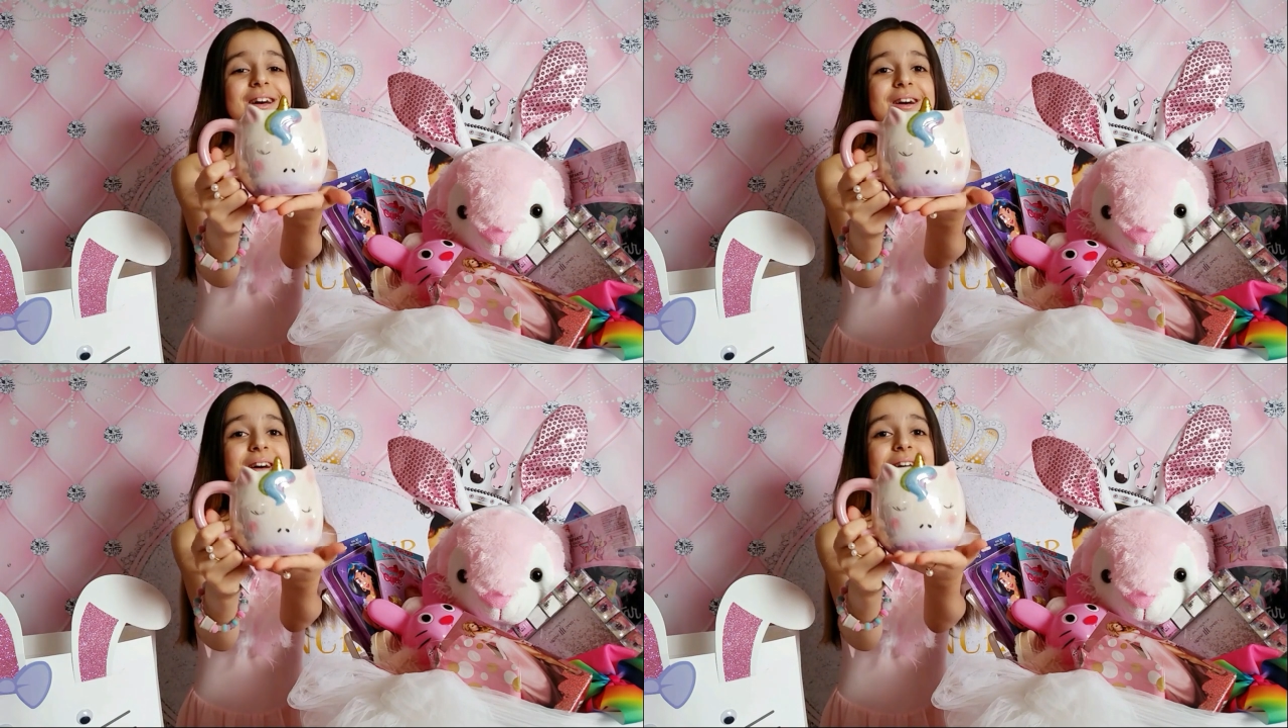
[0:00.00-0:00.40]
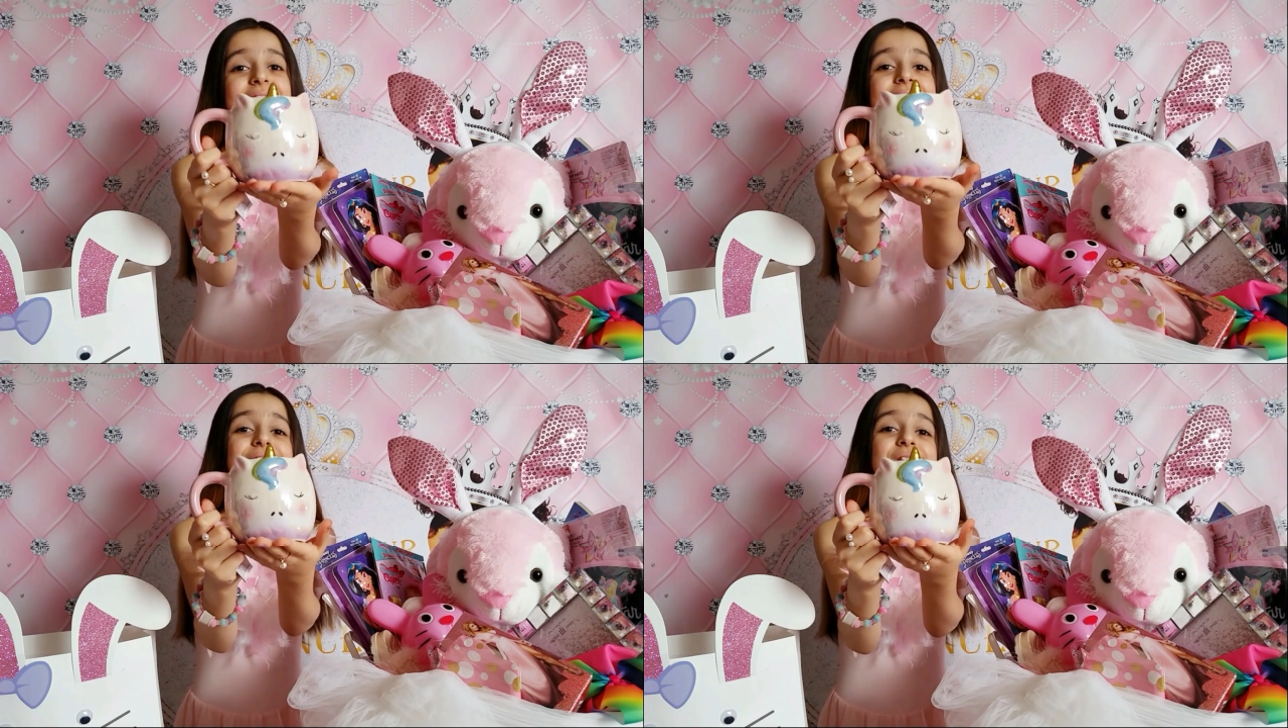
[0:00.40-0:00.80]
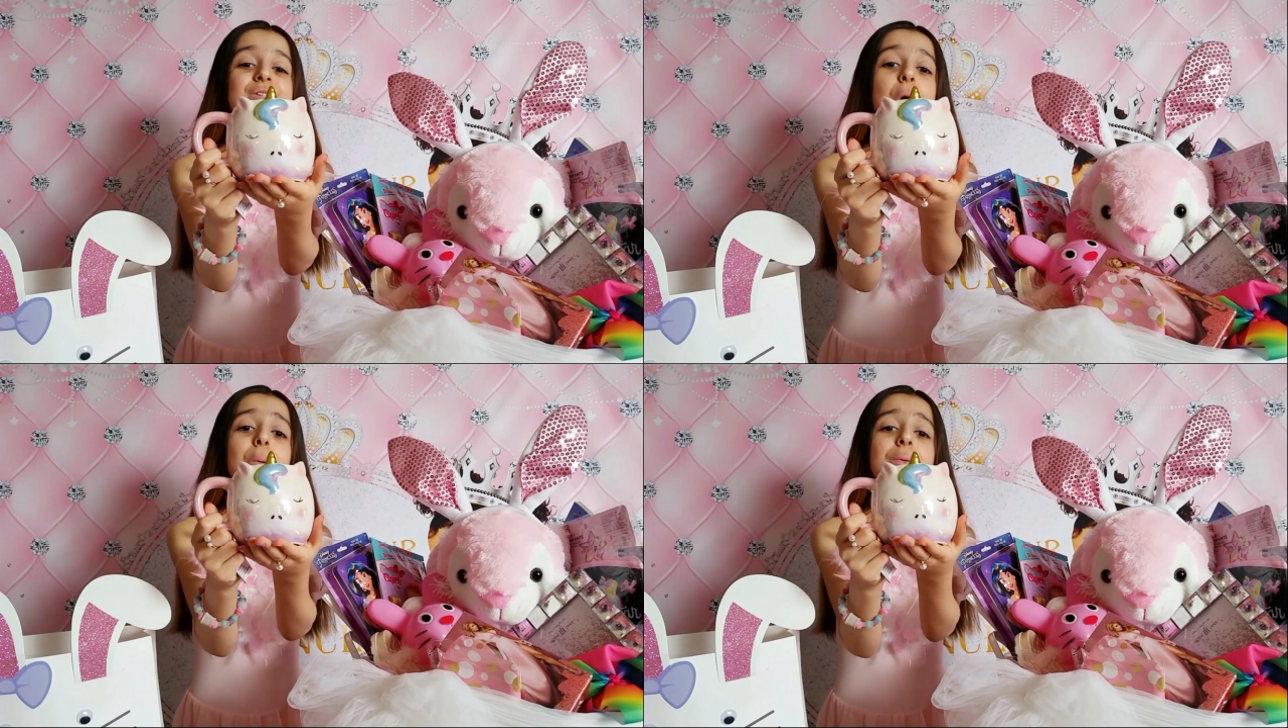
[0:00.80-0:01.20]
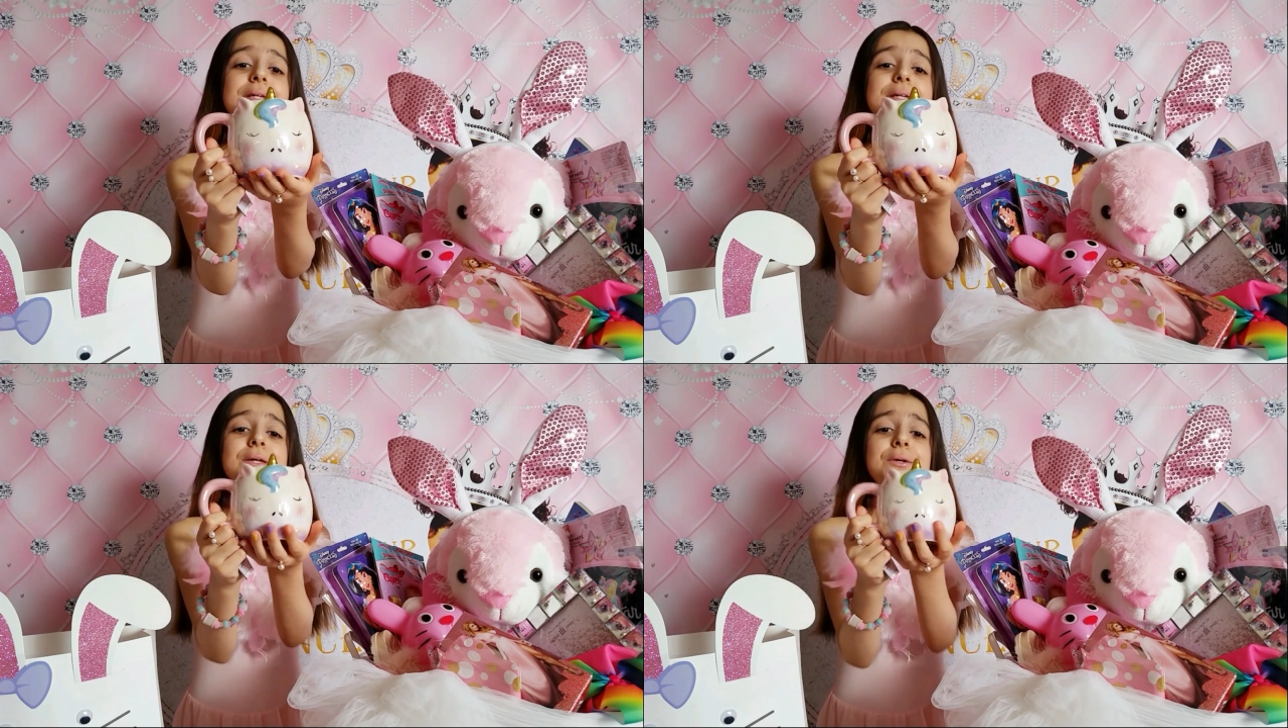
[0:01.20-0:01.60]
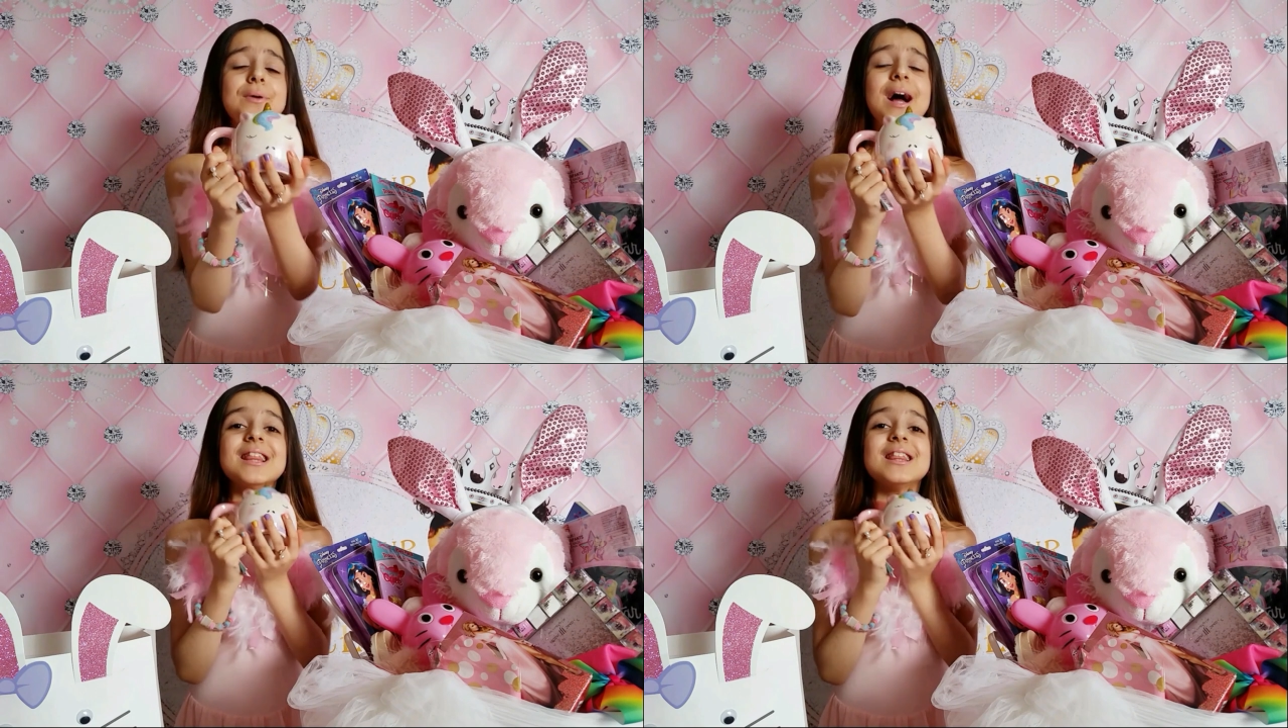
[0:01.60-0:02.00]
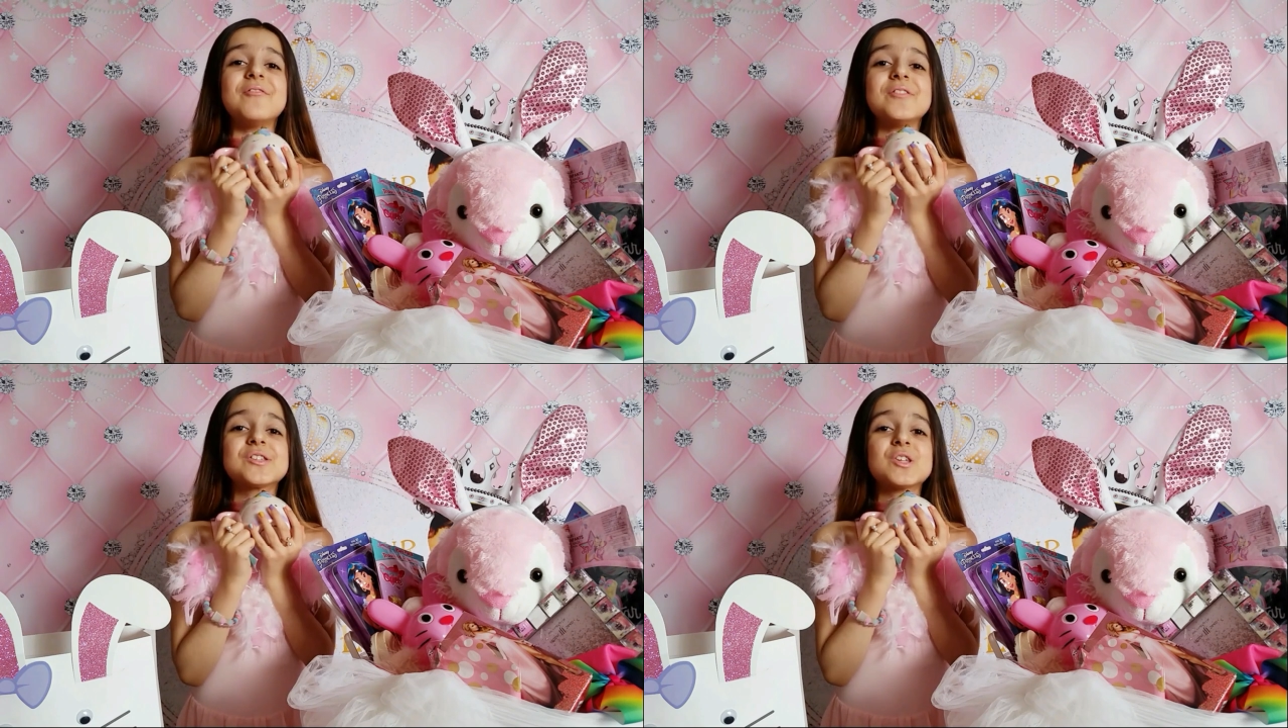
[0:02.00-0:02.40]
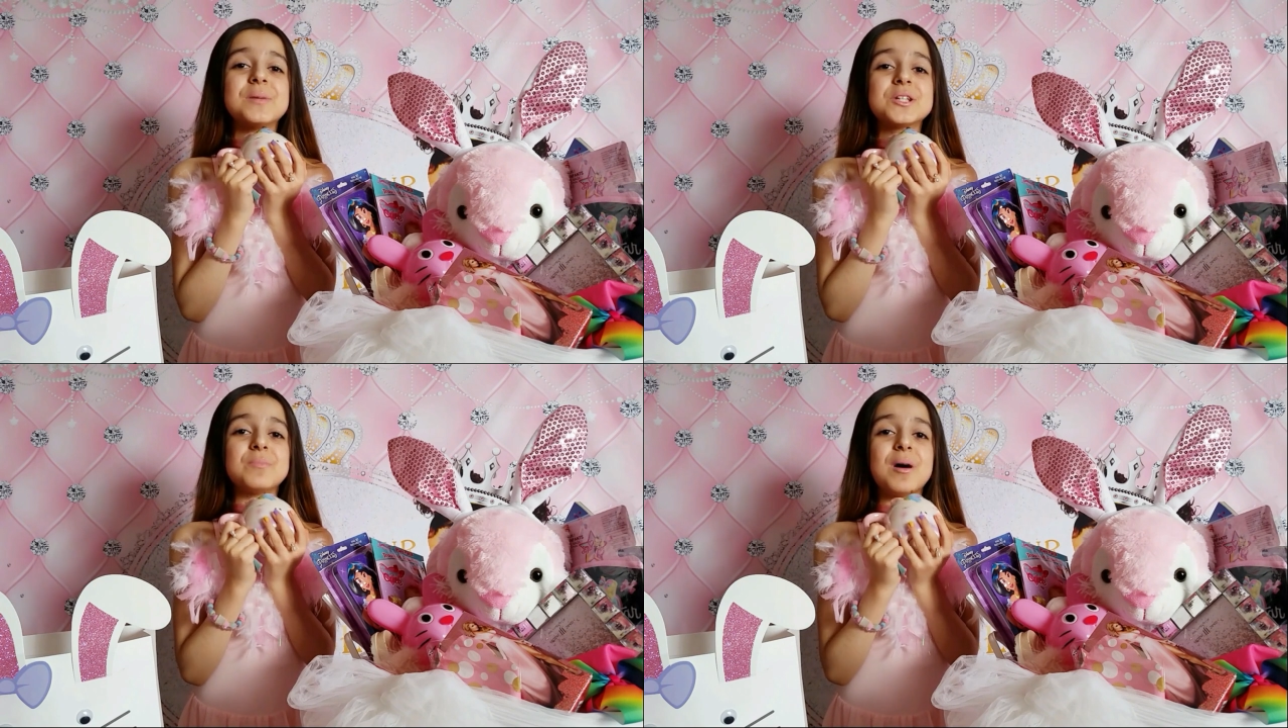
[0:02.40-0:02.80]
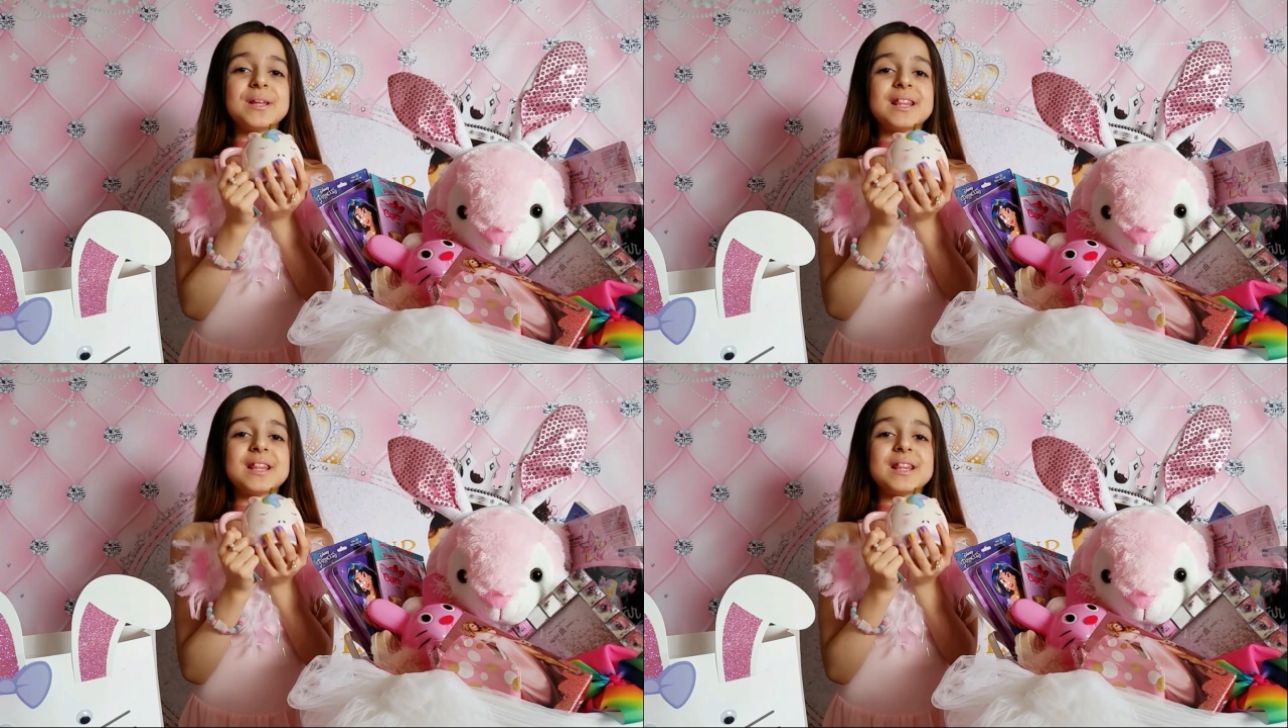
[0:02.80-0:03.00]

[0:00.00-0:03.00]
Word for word: Uh, it is so cute. I love you so much, Mommy.